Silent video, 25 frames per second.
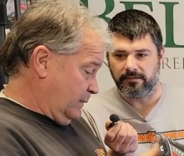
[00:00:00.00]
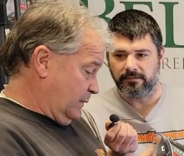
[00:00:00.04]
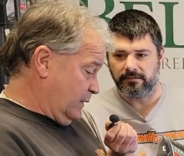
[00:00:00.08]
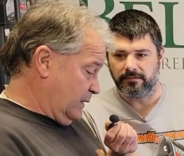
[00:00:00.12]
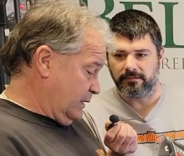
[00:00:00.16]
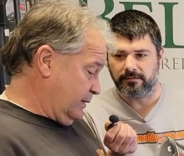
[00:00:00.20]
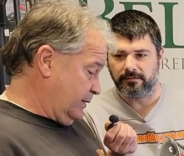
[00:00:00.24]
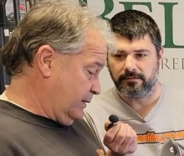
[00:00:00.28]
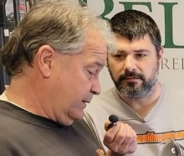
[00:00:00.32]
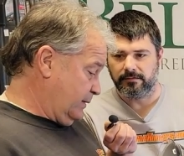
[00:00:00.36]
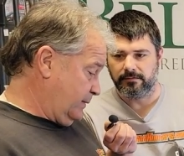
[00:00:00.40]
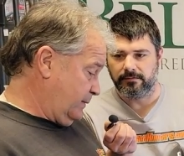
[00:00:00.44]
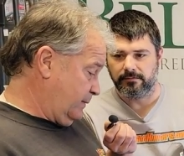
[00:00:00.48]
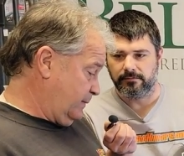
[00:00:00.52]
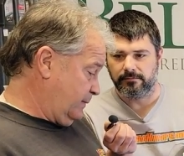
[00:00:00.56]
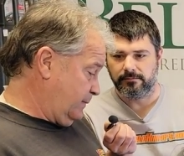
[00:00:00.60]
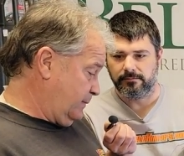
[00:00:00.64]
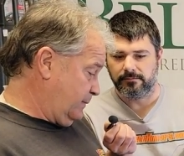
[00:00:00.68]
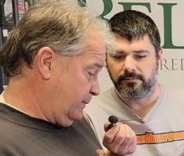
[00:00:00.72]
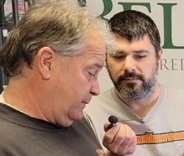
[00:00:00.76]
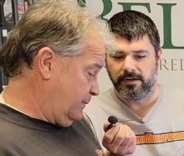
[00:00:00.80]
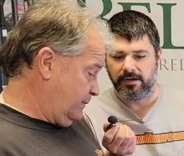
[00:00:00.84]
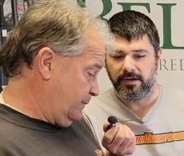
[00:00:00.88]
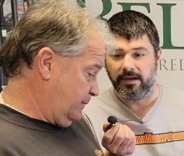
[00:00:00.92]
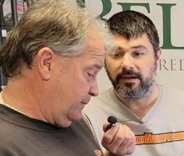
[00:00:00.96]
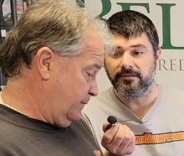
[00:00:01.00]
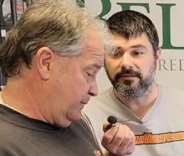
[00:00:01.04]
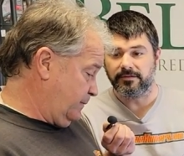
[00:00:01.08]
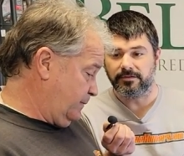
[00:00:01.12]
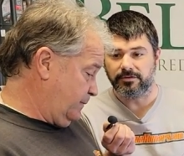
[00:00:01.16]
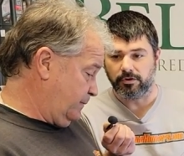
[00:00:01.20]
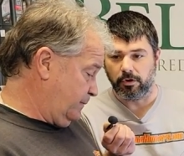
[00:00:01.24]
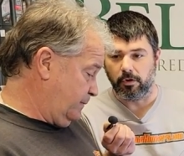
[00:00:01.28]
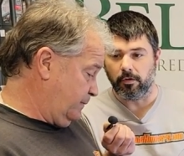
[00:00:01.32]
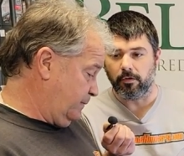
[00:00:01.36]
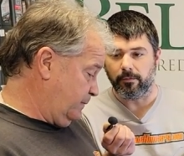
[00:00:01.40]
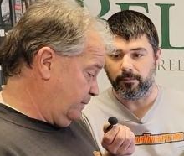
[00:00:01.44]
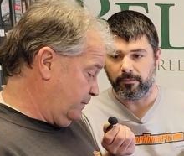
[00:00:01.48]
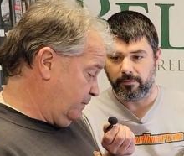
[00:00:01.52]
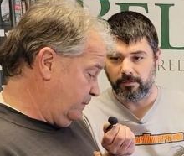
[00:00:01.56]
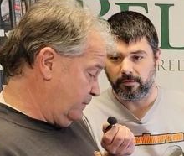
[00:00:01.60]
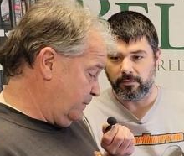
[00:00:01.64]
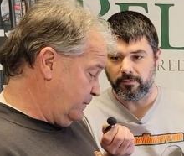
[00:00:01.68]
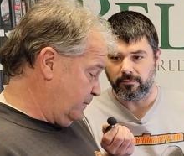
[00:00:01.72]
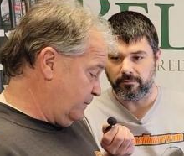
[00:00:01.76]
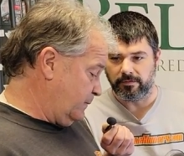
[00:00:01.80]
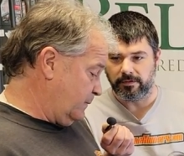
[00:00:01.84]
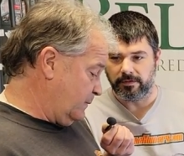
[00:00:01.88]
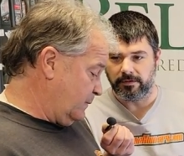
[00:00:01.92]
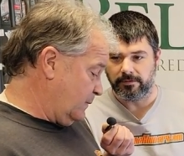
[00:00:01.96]
Speaker 1: is, yes, sir, is it Joel
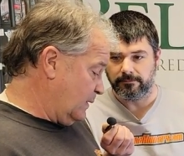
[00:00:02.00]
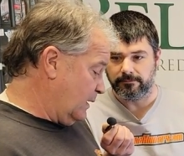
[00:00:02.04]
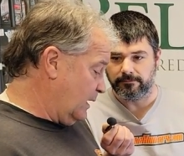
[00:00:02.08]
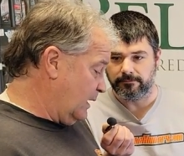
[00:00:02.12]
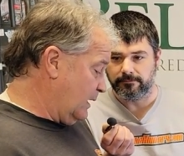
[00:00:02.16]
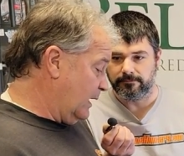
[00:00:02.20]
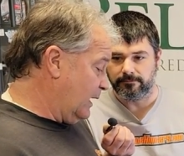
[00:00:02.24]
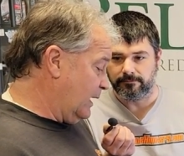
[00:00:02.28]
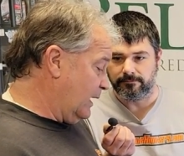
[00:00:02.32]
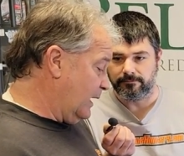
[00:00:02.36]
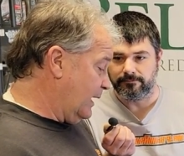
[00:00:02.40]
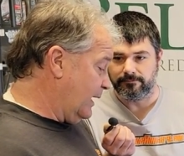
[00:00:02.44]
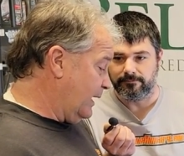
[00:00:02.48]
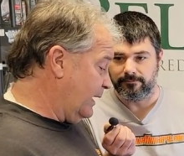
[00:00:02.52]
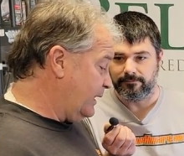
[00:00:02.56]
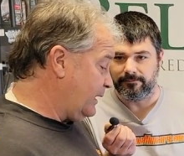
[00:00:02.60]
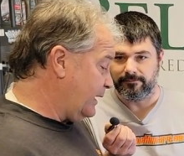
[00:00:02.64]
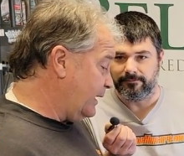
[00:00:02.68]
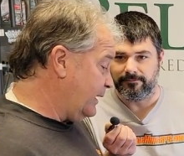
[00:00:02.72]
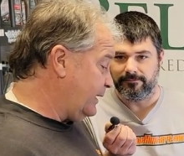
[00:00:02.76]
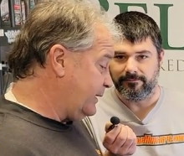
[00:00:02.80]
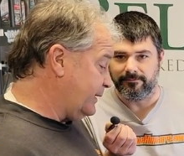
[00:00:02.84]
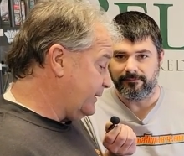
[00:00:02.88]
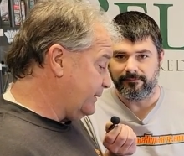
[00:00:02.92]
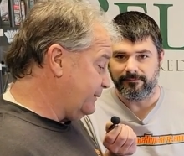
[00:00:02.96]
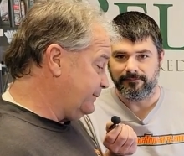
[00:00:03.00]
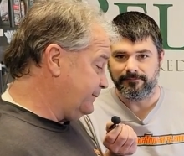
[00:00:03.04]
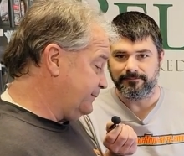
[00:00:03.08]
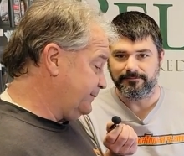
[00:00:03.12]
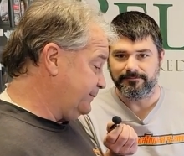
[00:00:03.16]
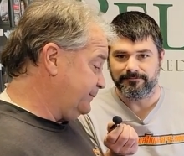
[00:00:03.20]
approved? Is it Joel approved? I like it.